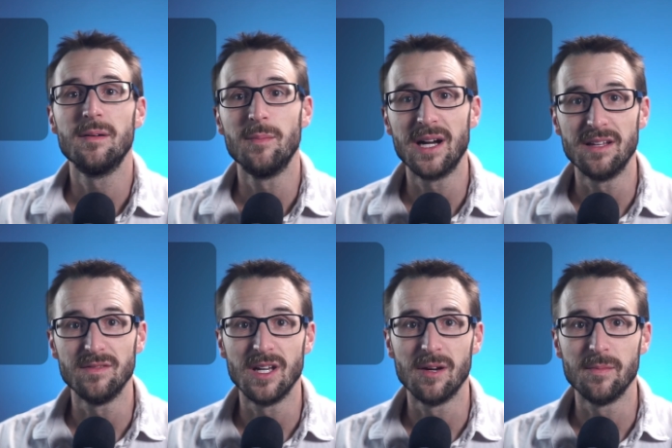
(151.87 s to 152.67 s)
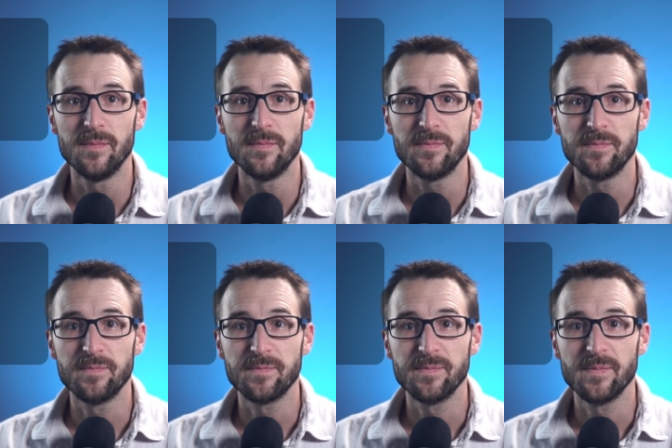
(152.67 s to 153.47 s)
by N V M.
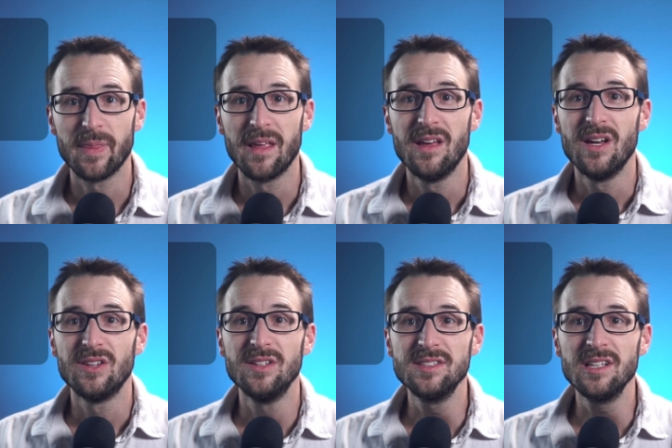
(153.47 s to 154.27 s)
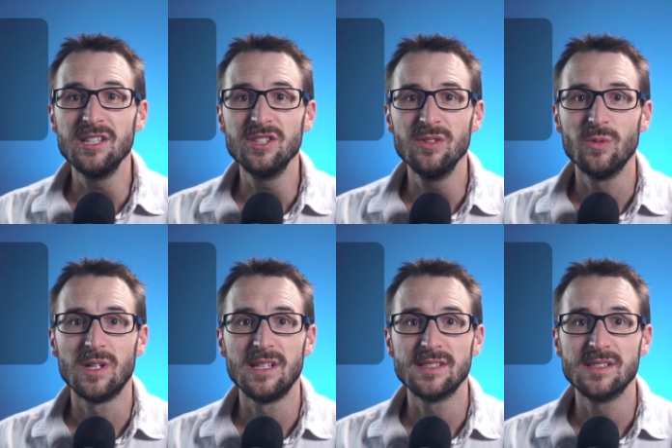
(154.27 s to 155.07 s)
The installation
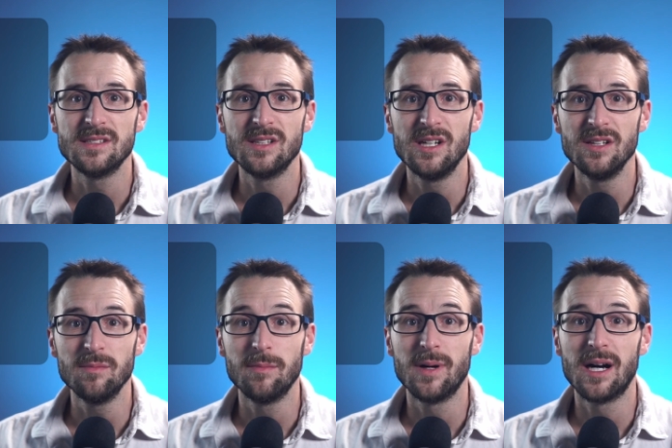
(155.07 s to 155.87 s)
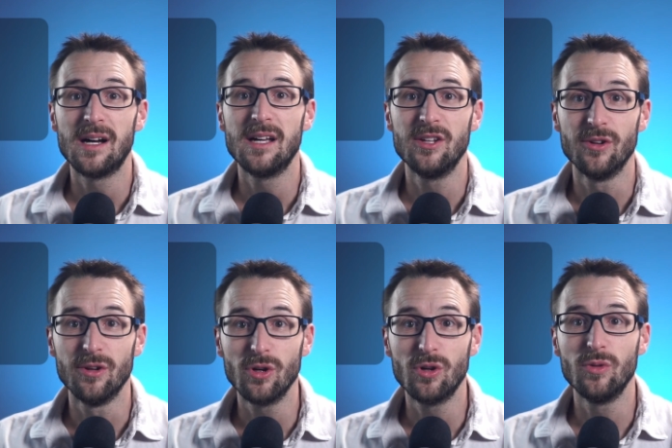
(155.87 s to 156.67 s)
was done by your
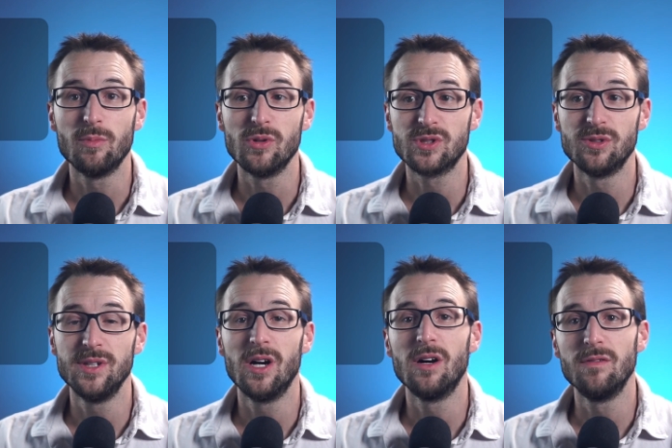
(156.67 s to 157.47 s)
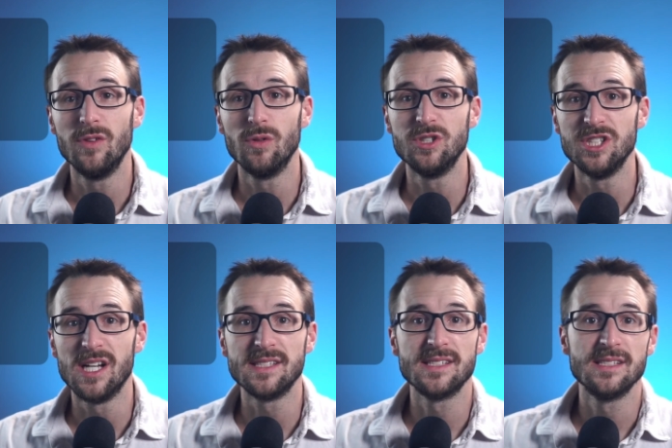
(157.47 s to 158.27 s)
local repository of
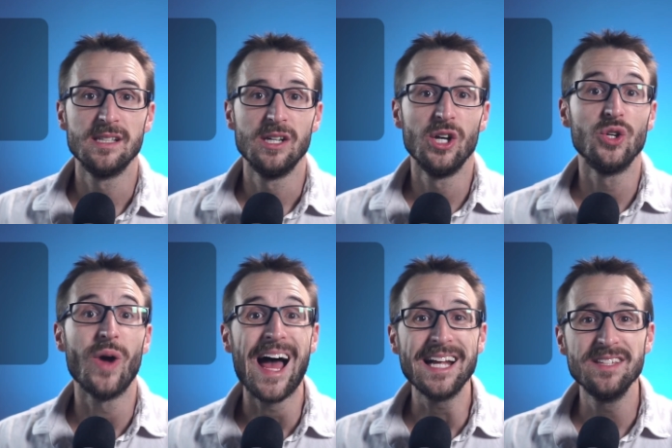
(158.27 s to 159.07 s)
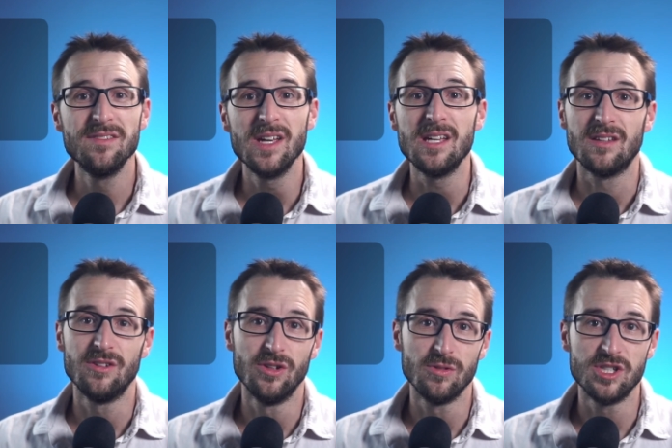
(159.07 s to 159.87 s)
Node.js. To activate
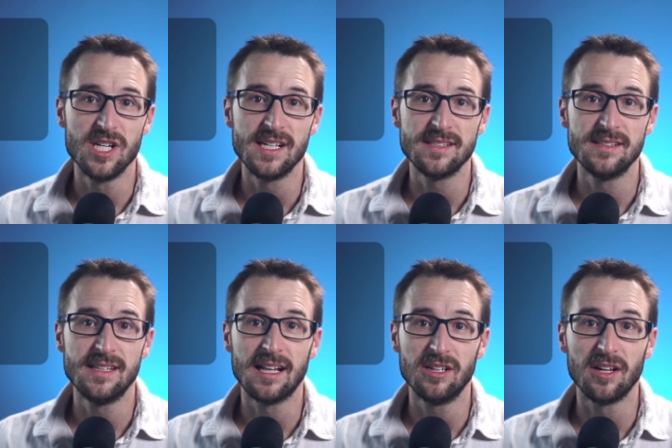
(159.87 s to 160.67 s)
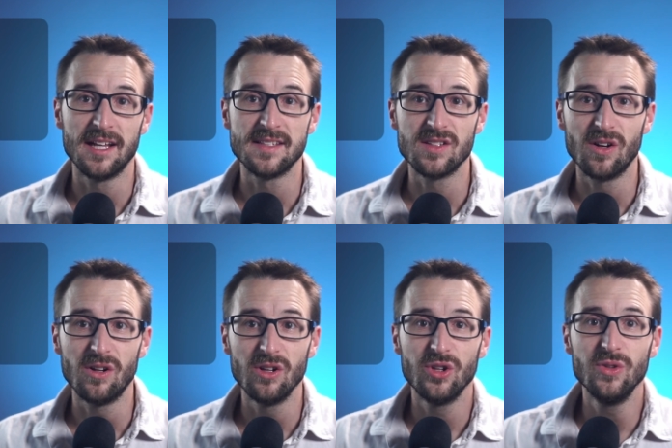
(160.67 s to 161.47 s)
the Node.js that got
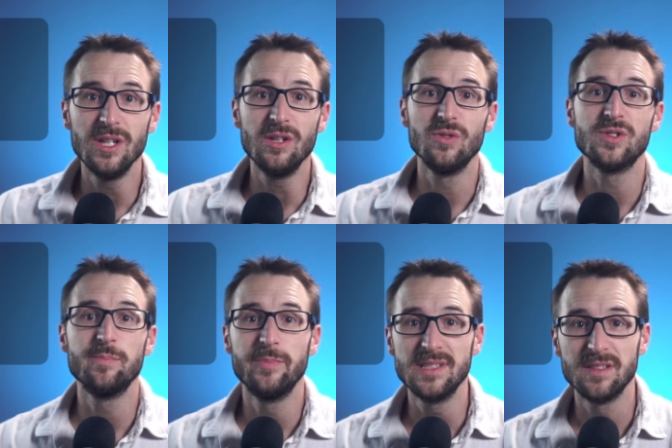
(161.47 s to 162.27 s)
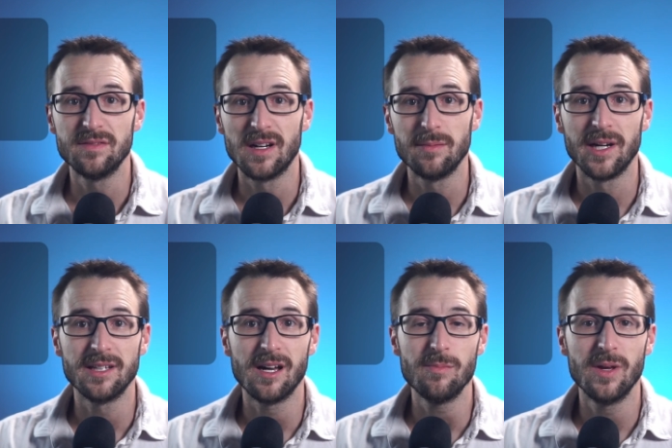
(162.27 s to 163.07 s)
installed, you need to specify by
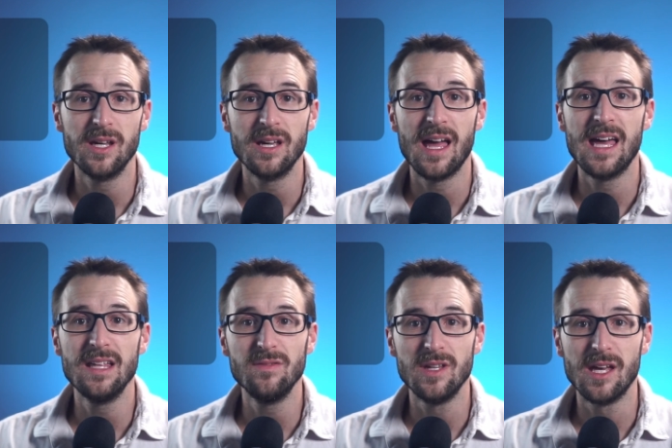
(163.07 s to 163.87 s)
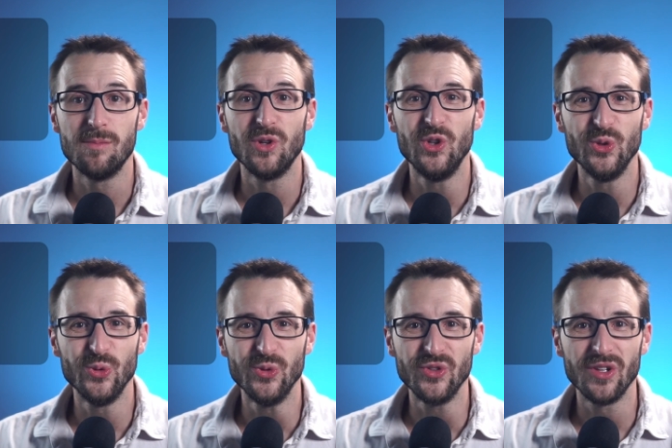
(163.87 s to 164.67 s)
typing N V M
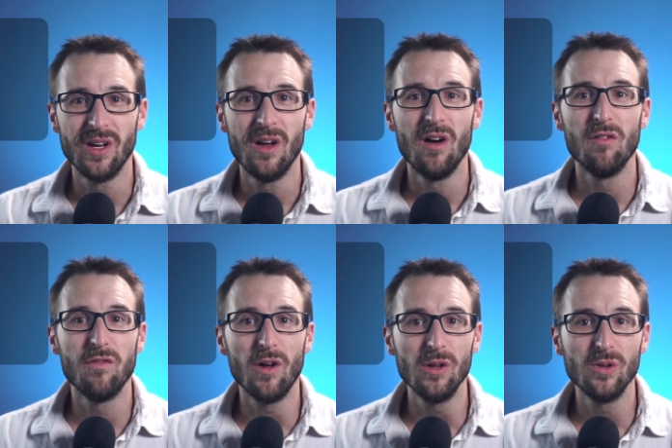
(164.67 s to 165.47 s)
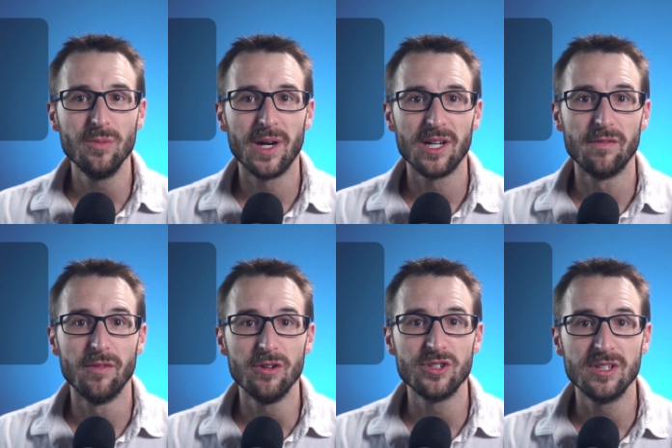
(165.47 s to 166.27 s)
use, followed by the
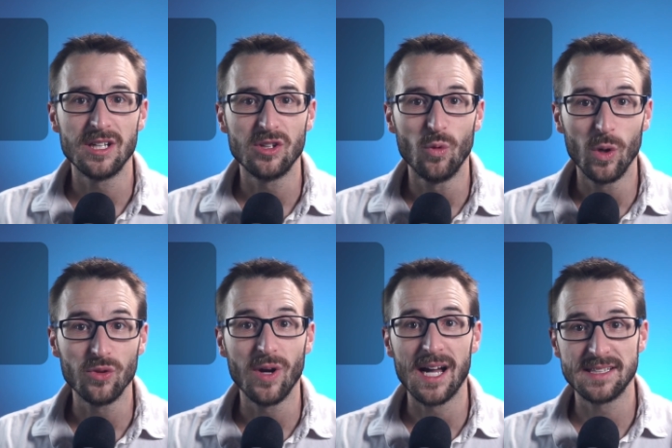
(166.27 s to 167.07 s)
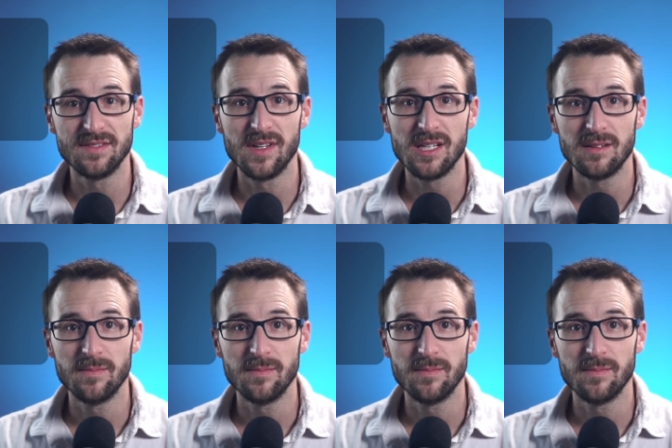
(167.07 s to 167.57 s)
version that you want to activate.